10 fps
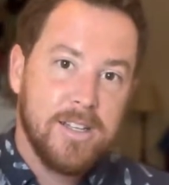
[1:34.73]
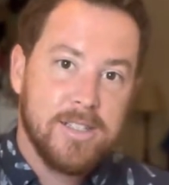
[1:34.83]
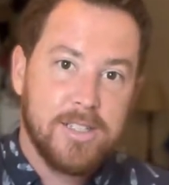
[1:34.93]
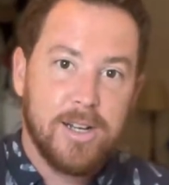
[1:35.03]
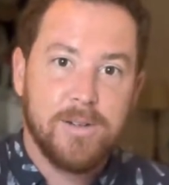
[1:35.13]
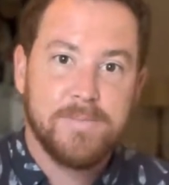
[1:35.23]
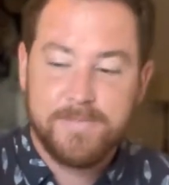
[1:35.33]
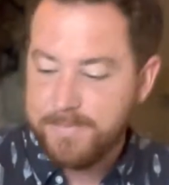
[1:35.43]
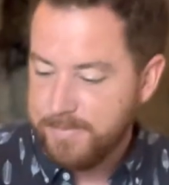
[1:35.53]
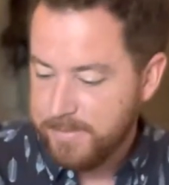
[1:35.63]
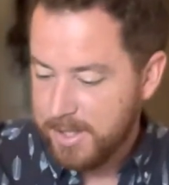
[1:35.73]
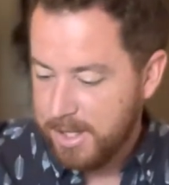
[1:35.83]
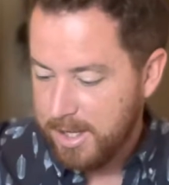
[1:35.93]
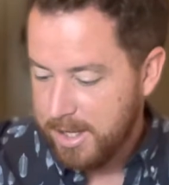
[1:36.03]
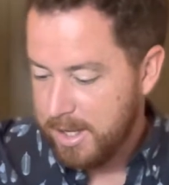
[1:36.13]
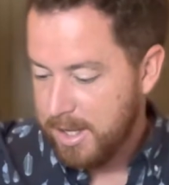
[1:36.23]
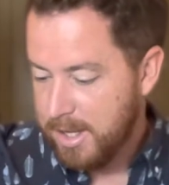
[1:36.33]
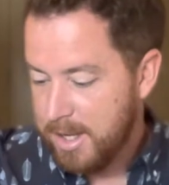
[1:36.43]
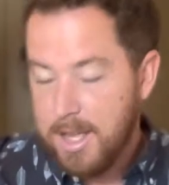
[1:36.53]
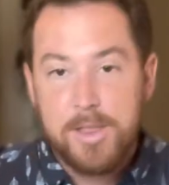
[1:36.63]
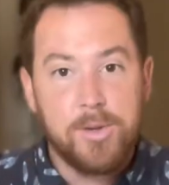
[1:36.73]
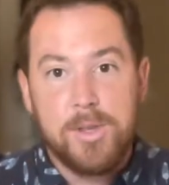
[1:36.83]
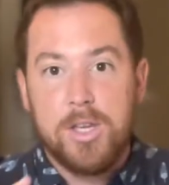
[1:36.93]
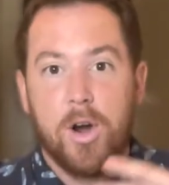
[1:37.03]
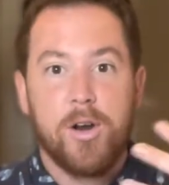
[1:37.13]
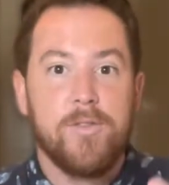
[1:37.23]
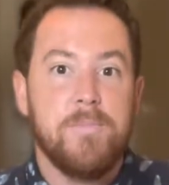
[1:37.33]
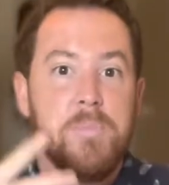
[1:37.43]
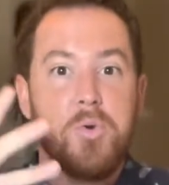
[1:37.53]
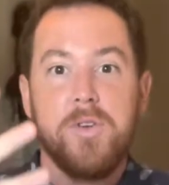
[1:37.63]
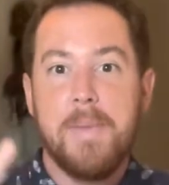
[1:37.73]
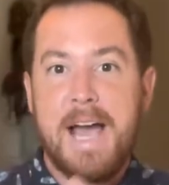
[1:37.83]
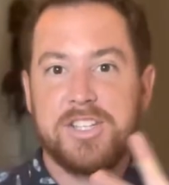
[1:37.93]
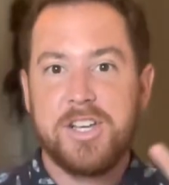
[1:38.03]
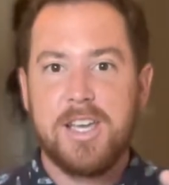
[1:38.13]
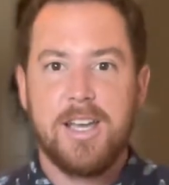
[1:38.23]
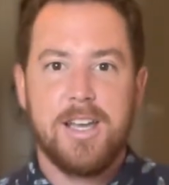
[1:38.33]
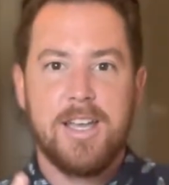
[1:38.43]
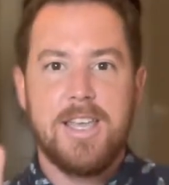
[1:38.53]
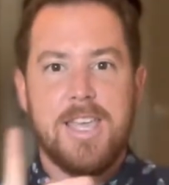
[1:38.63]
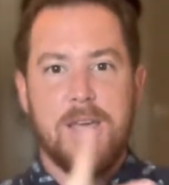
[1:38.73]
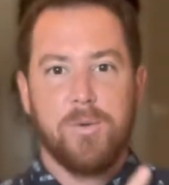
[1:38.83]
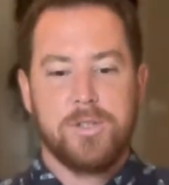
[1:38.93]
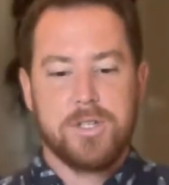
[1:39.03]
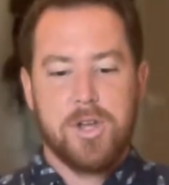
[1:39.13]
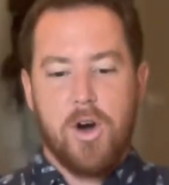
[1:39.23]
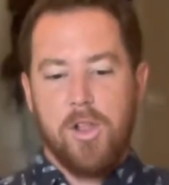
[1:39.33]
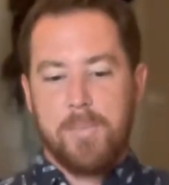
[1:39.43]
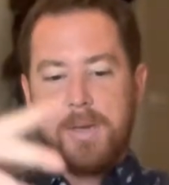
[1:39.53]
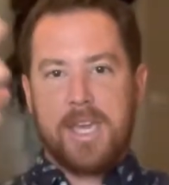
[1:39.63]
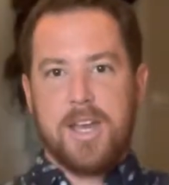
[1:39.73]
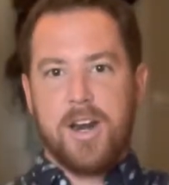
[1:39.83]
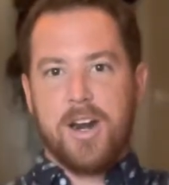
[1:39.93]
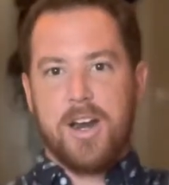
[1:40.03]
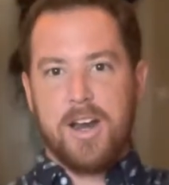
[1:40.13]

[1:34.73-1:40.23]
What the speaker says: So through the art of movie magic, it will just all appear.